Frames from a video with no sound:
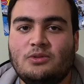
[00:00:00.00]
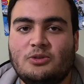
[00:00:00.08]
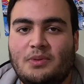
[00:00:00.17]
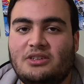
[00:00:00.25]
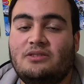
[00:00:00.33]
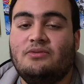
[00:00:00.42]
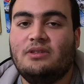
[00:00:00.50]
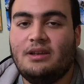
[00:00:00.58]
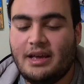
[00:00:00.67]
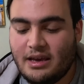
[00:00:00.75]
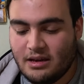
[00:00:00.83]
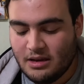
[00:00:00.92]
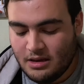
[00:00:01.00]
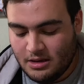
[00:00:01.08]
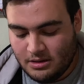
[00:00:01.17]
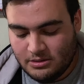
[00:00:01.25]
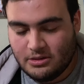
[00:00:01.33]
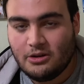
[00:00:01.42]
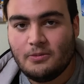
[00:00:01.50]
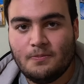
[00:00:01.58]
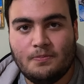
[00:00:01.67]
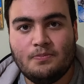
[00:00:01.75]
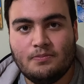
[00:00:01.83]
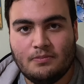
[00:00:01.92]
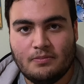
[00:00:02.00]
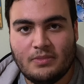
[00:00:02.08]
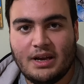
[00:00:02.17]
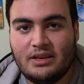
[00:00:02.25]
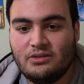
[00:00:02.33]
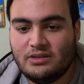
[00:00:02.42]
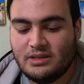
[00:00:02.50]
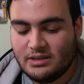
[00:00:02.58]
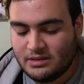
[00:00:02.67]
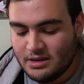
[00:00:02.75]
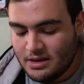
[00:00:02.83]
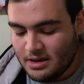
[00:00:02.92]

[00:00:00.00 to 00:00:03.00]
especially for the lake. So I use this.